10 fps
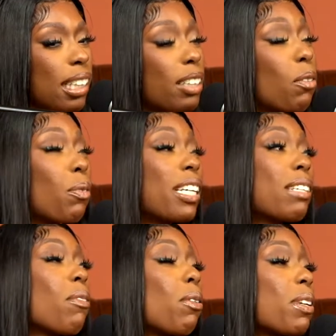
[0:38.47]

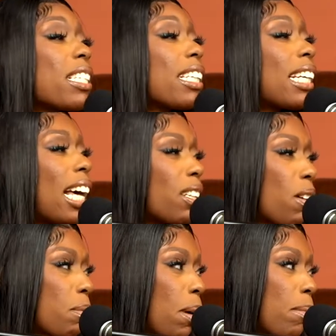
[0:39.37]
more recently I
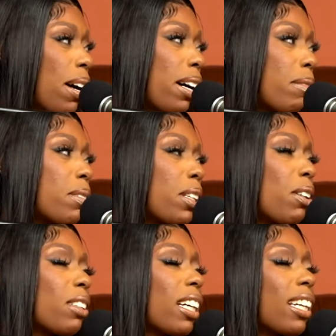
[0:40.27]
lost my mom, so
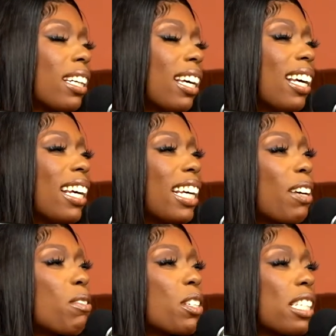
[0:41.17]
like it
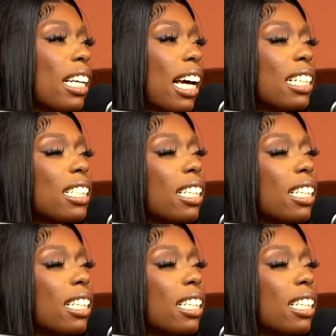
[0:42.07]
was just like I just